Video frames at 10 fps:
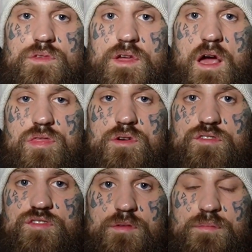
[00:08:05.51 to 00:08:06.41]
Kether
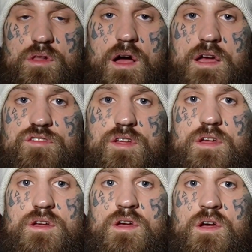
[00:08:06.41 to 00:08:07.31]

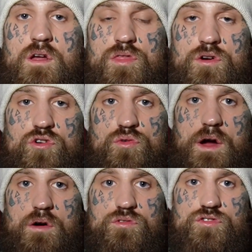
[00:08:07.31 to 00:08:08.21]
symbolizing the
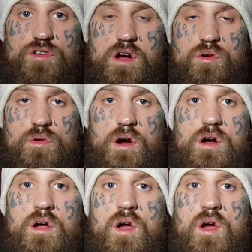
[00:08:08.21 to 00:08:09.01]
crown chakra.